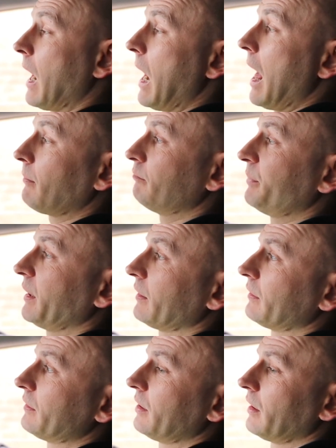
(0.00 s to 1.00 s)

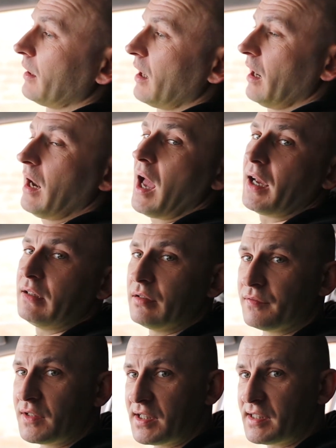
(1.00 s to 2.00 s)
lambient light
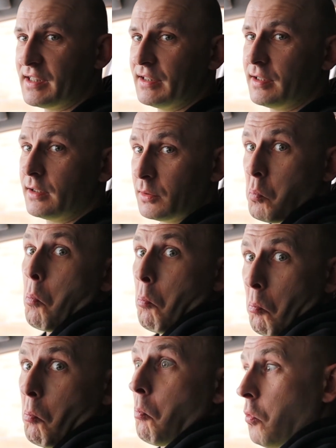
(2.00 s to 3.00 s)
of the city,
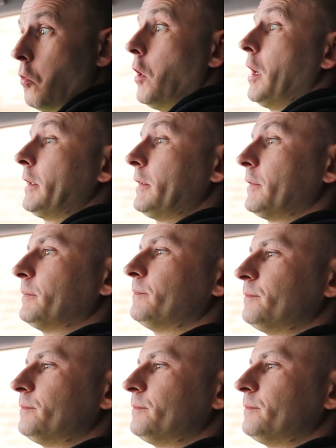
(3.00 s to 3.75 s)
right?